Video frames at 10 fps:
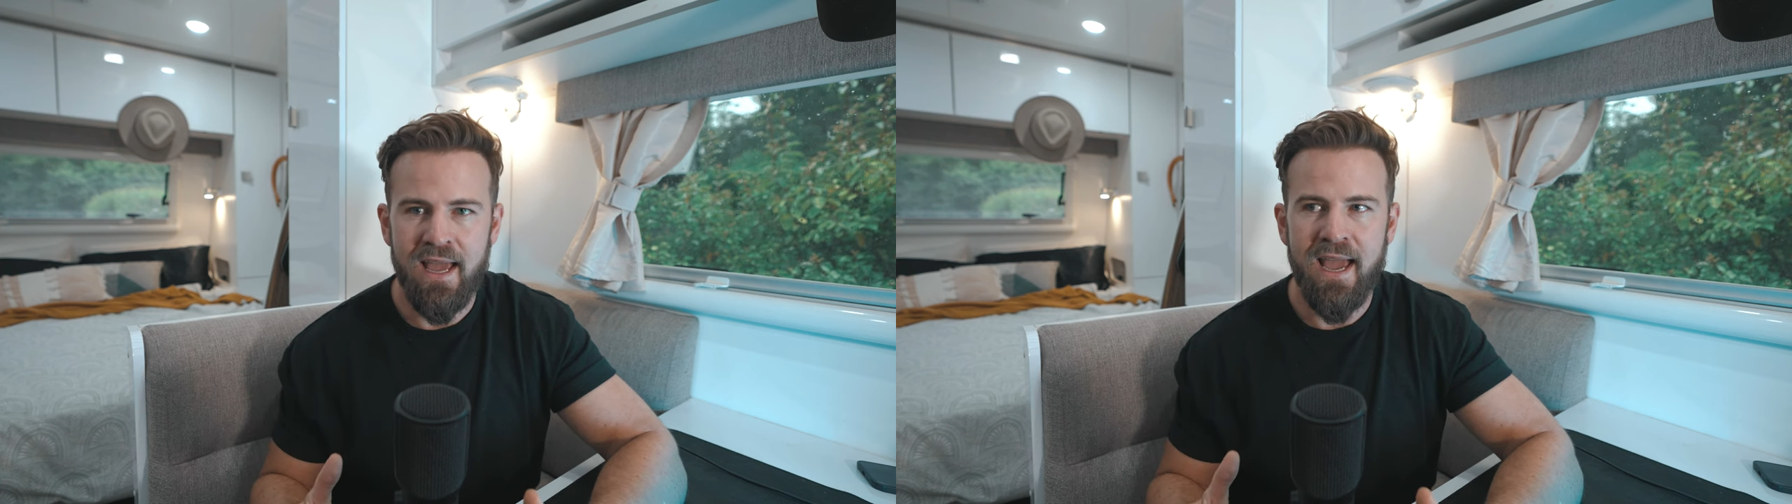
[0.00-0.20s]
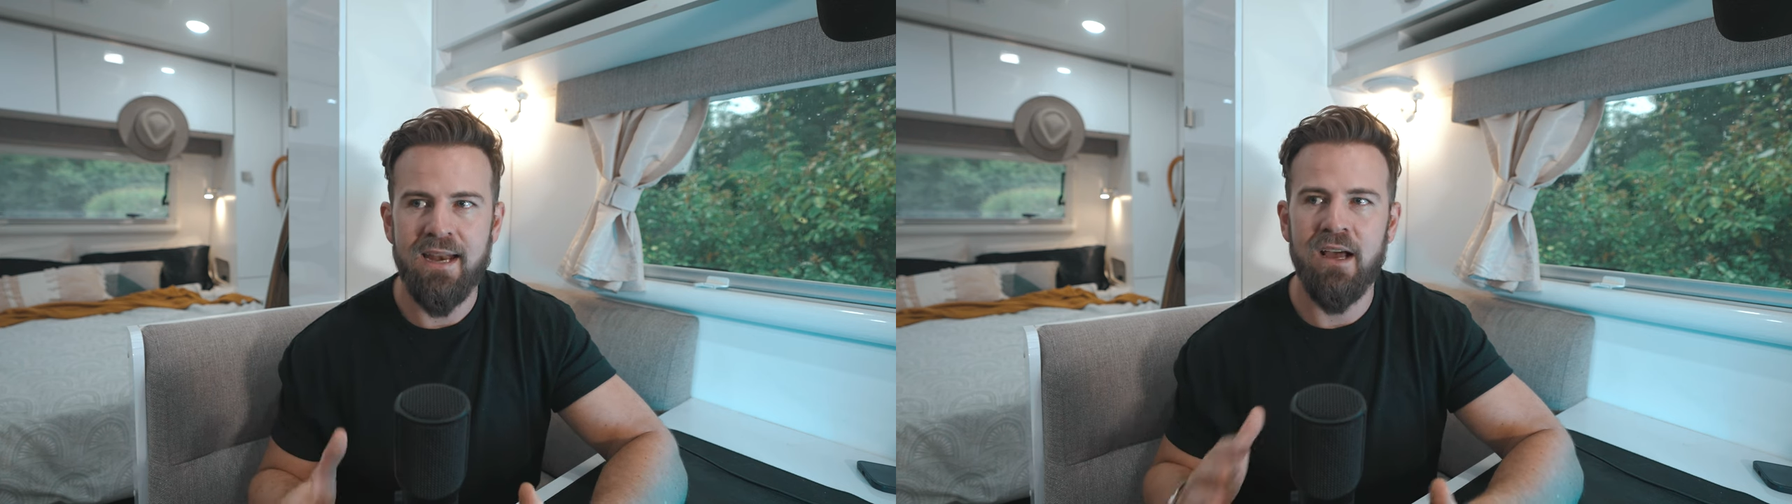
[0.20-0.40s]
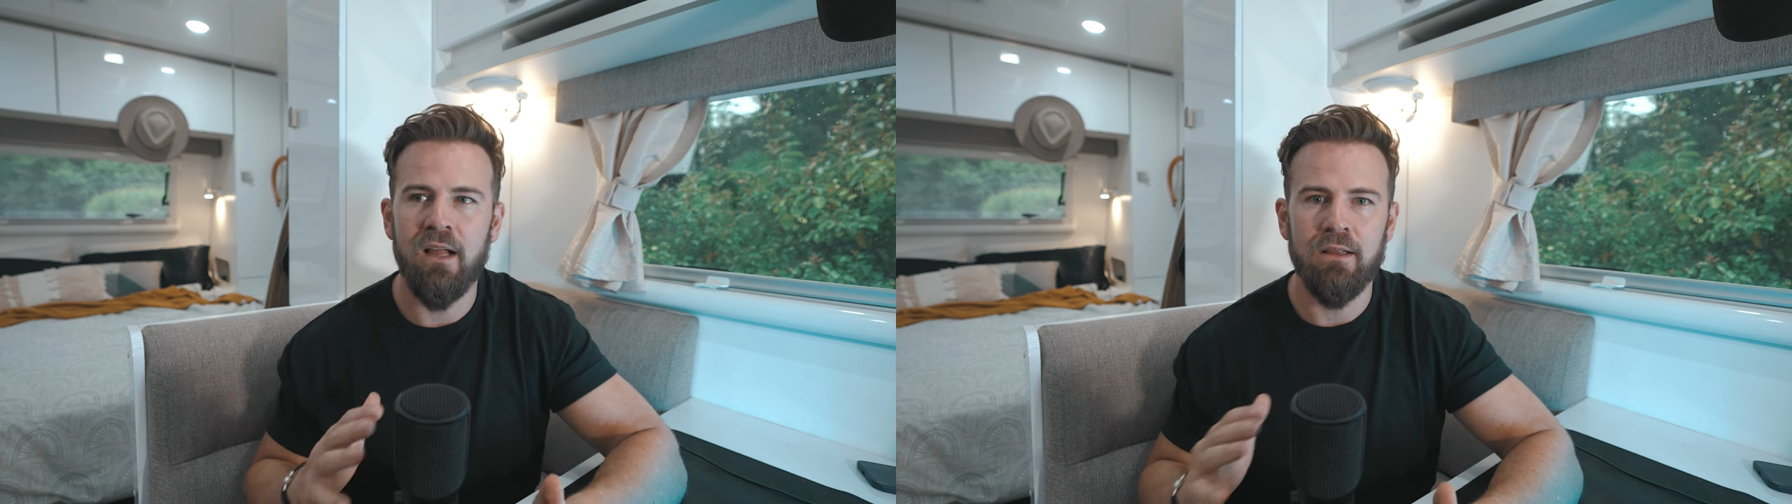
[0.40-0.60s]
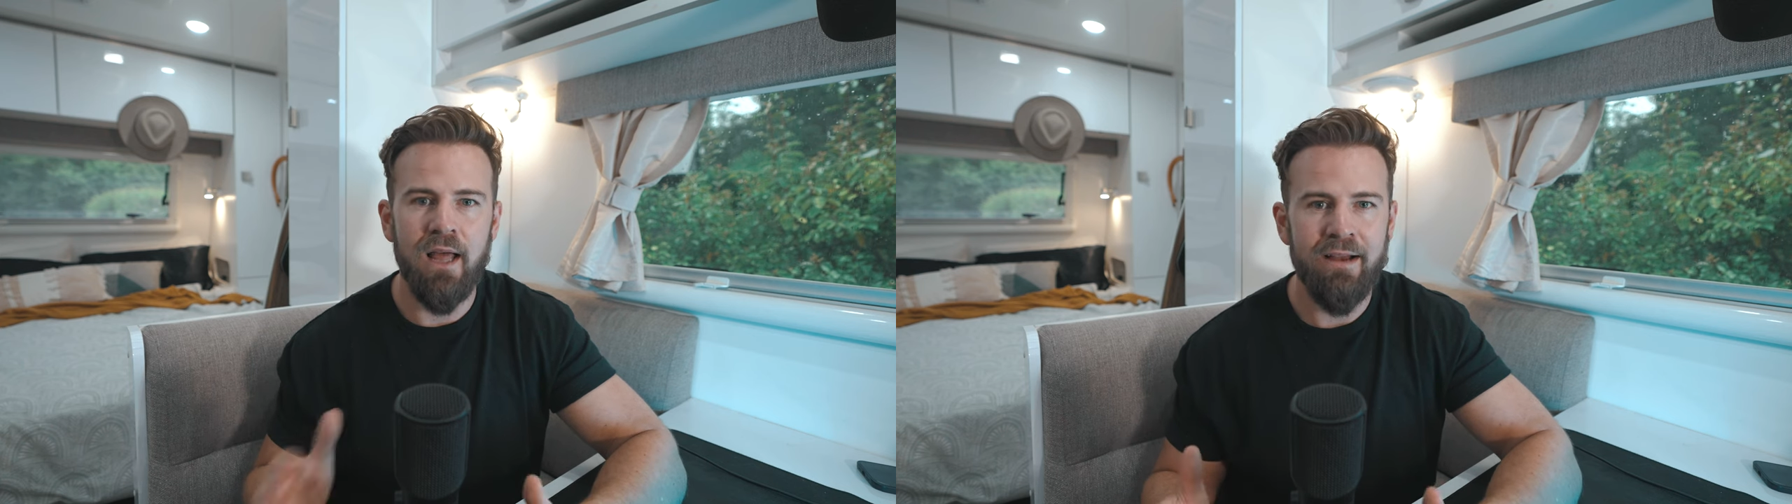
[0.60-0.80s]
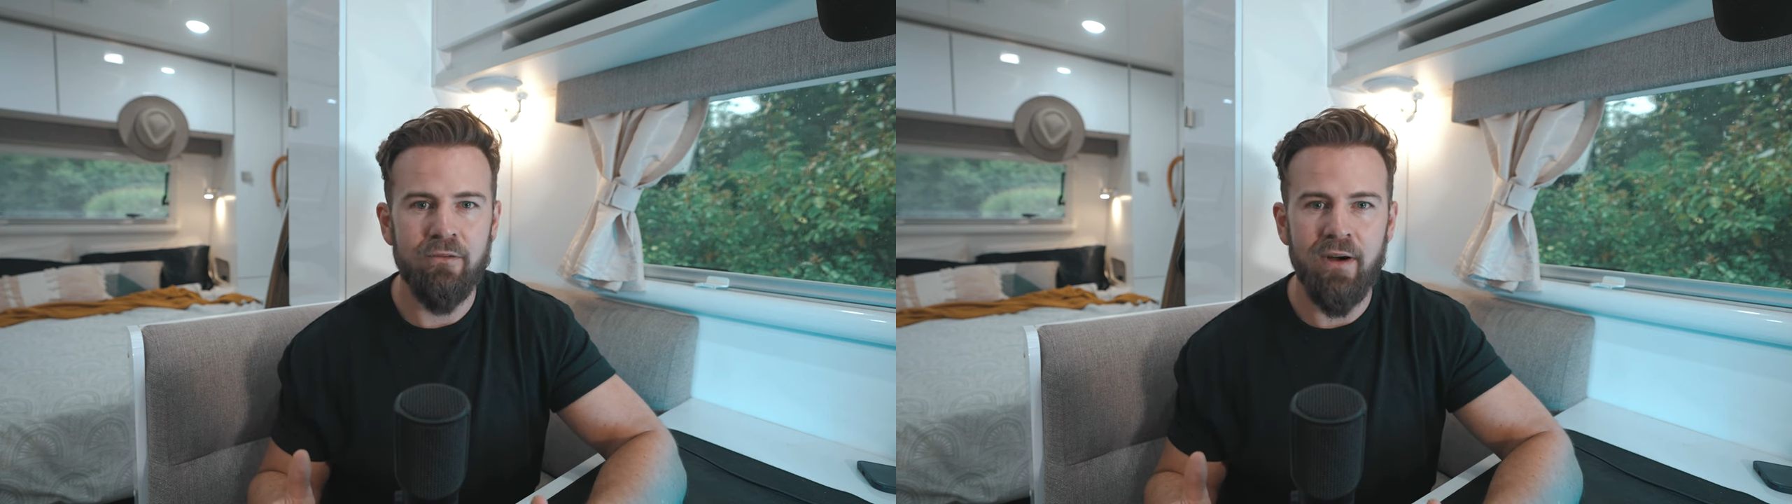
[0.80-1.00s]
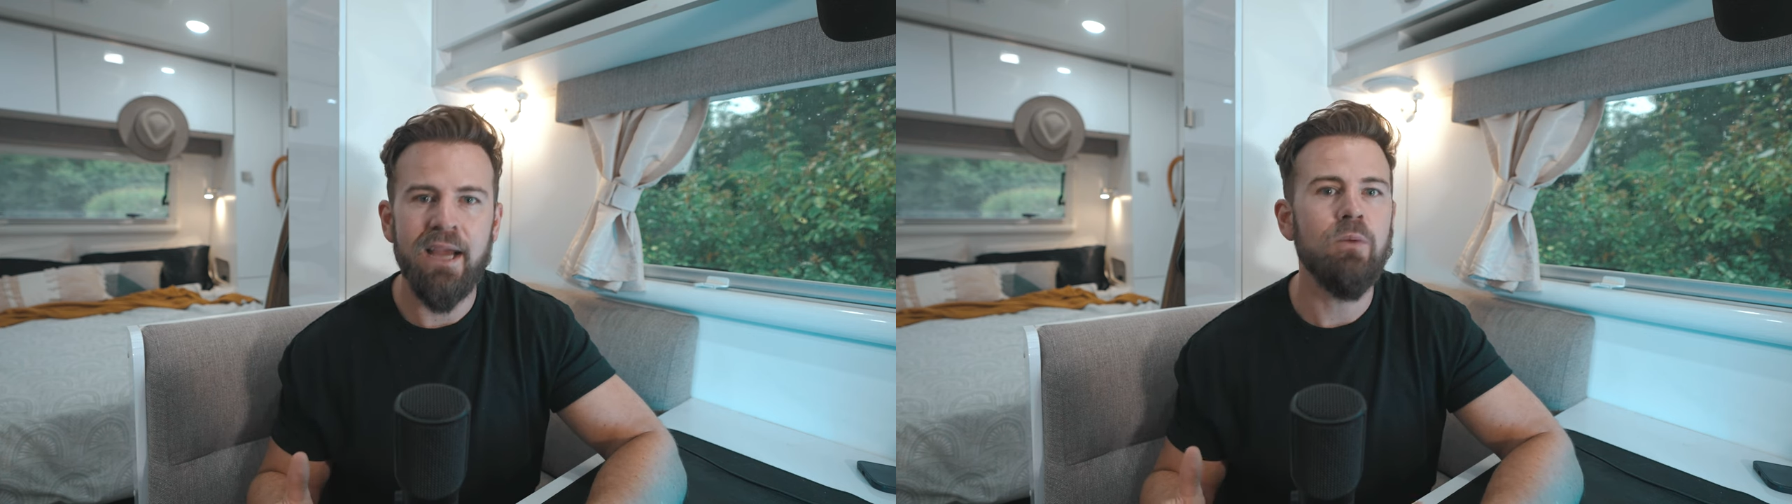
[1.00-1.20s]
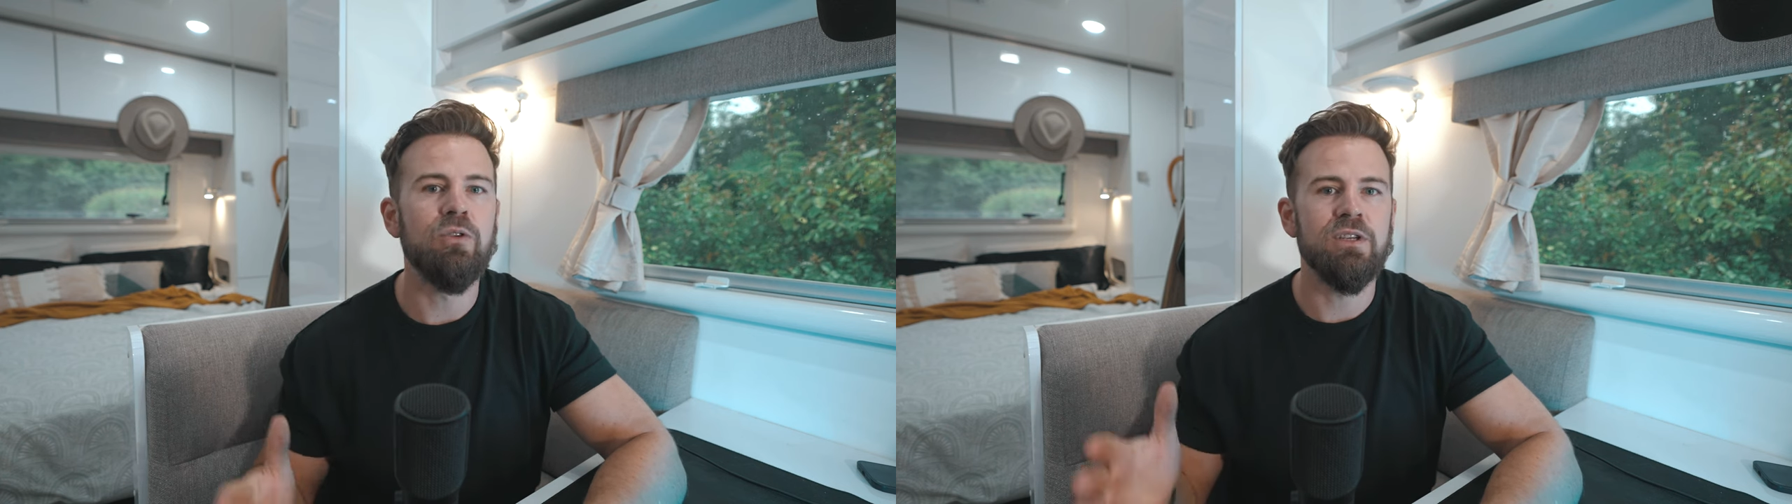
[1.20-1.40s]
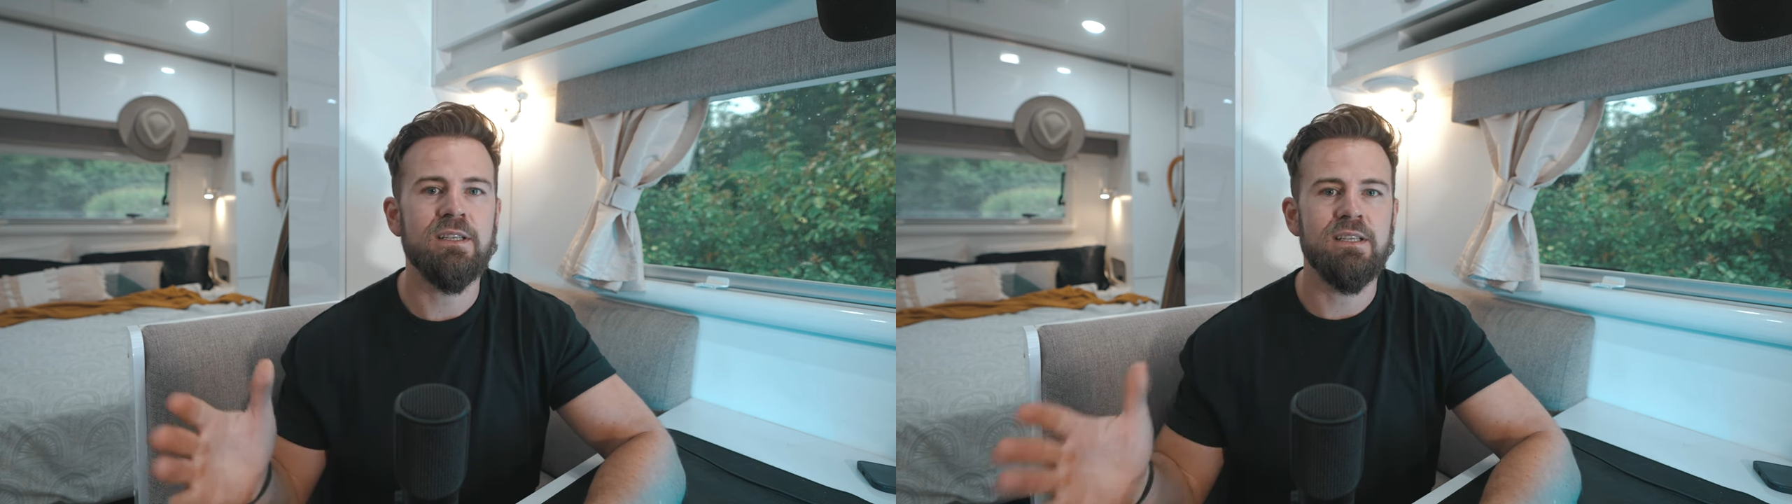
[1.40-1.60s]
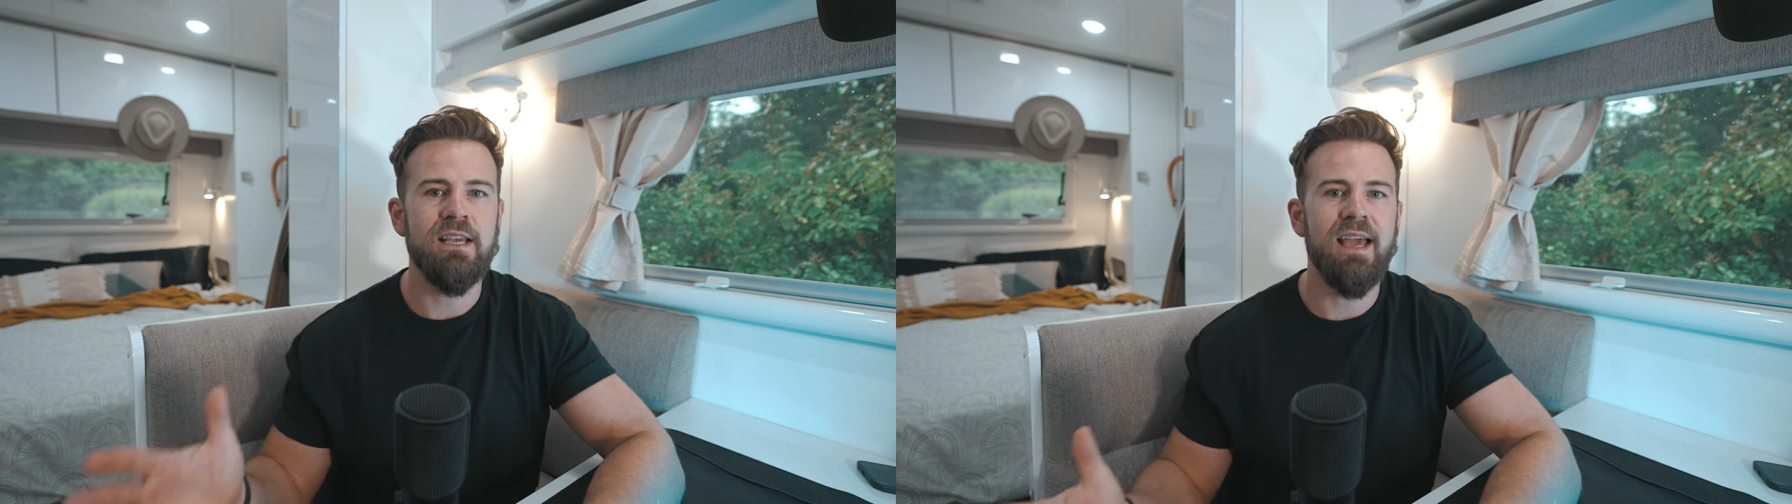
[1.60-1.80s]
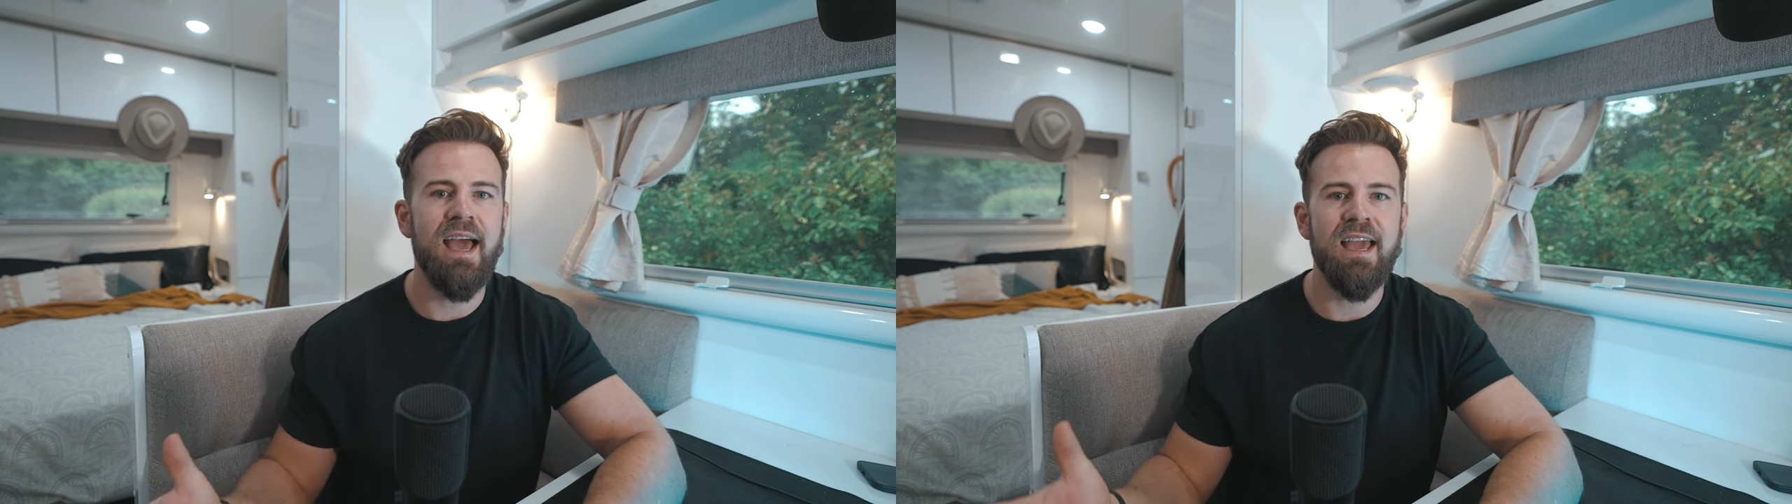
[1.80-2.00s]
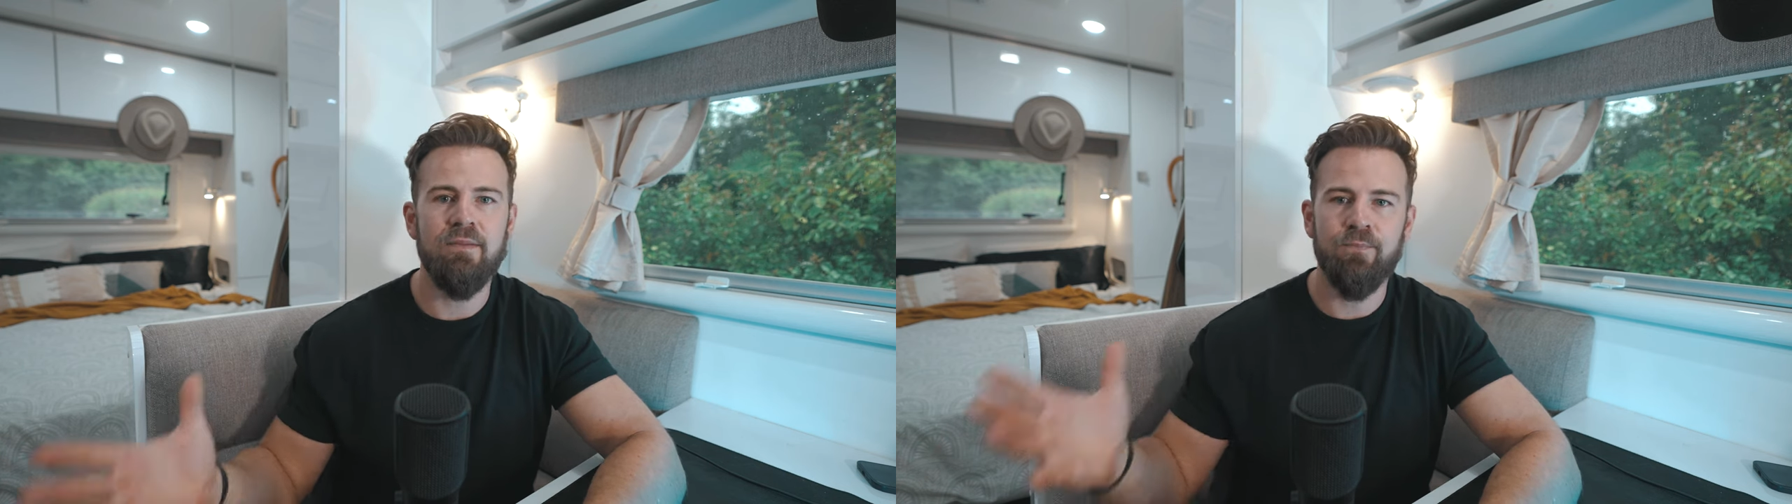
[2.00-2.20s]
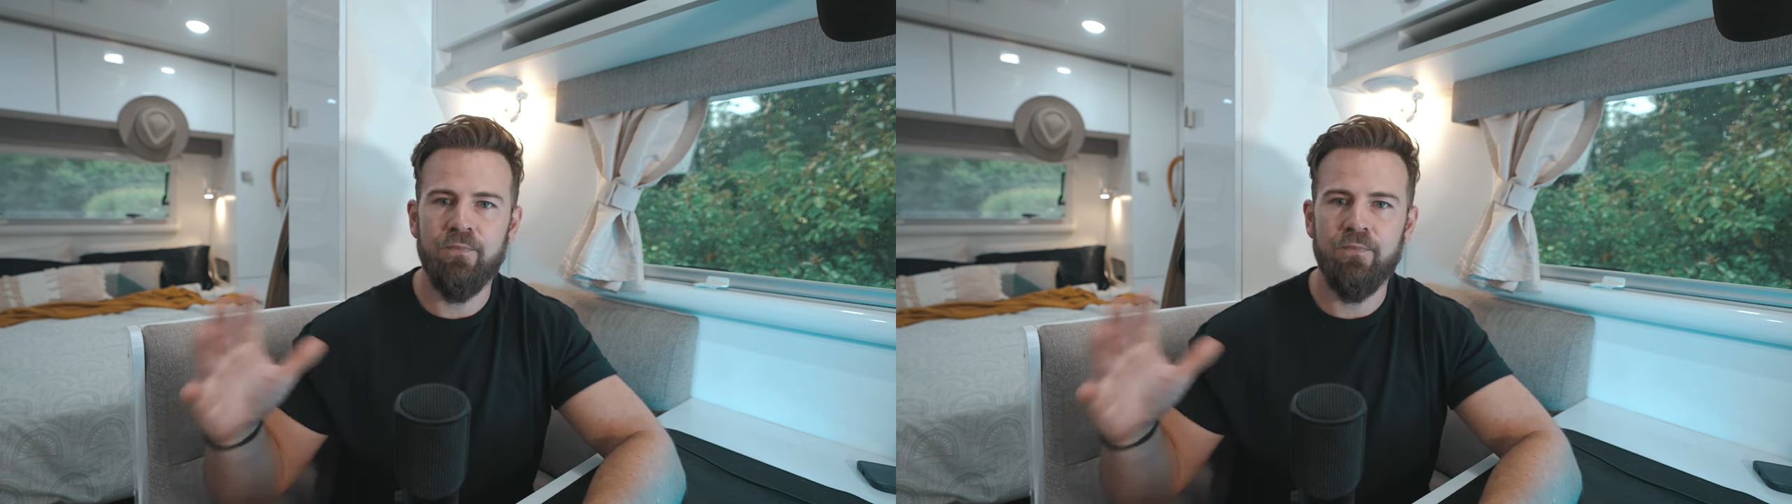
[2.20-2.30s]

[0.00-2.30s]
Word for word: and a light rain will just see a